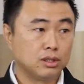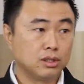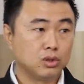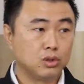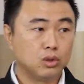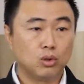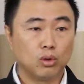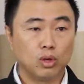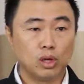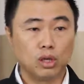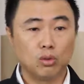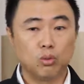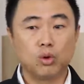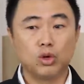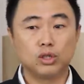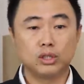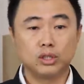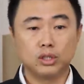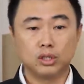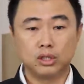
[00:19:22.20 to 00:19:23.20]
So
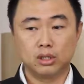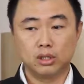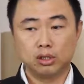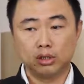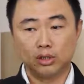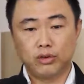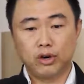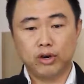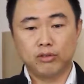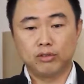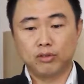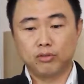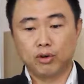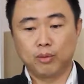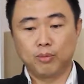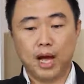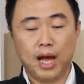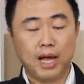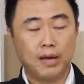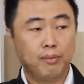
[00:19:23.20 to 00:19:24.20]
water travel
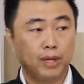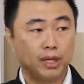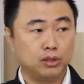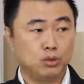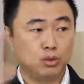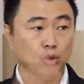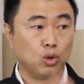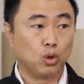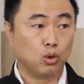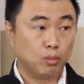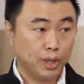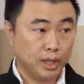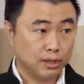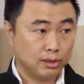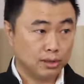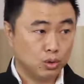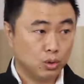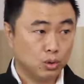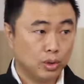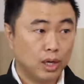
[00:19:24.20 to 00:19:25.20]
from high place to low place.
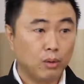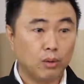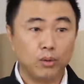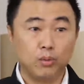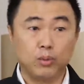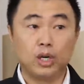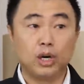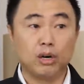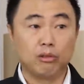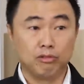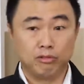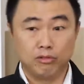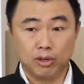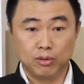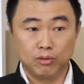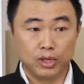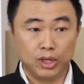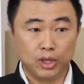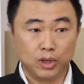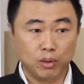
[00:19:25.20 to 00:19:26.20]
So that one we
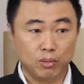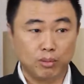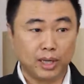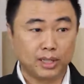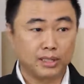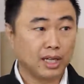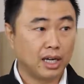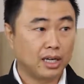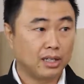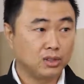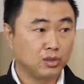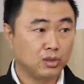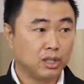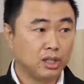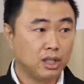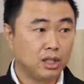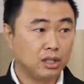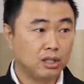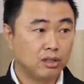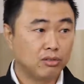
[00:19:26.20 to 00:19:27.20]
confirm, we know by science
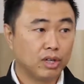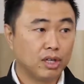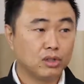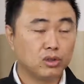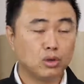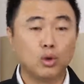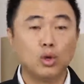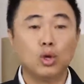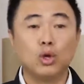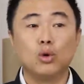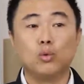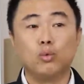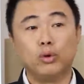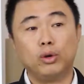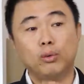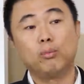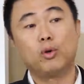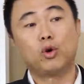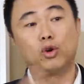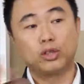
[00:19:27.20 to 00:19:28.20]
already. Right? So
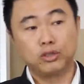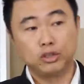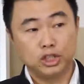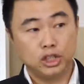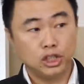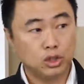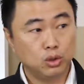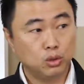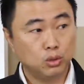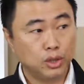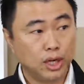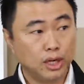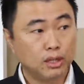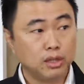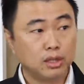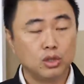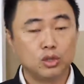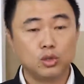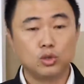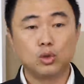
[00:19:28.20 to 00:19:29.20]
we model qi to
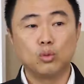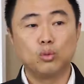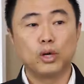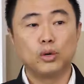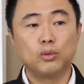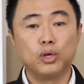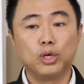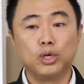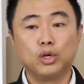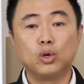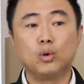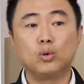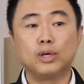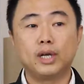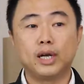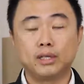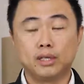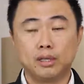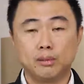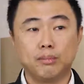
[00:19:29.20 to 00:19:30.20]
that. So when we know
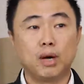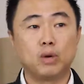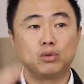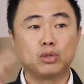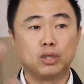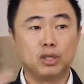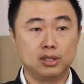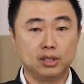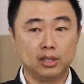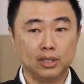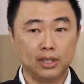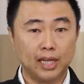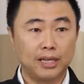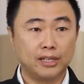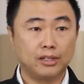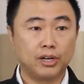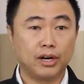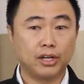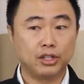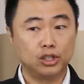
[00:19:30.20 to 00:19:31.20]
that the mountain is in
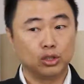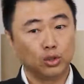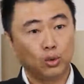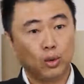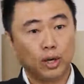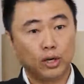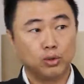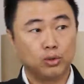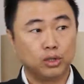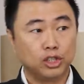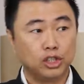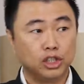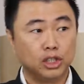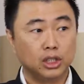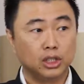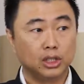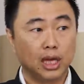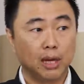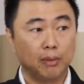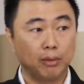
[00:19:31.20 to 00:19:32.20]
that direction, so I know the
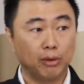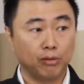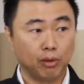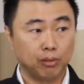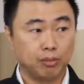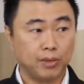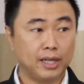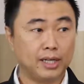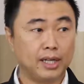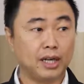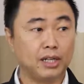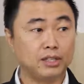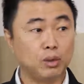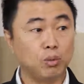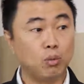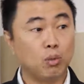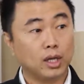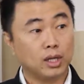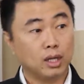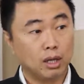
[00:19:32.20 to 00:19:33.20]
qi is coming from that
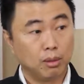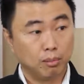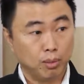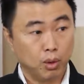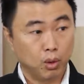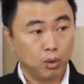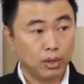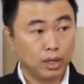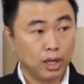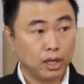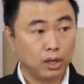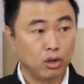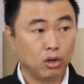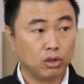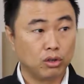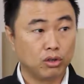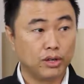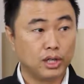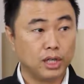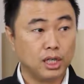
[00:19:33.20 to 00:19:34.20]
direction. One component I
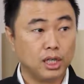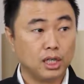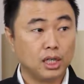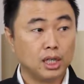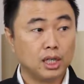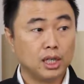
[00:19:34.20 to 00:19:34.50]
got already.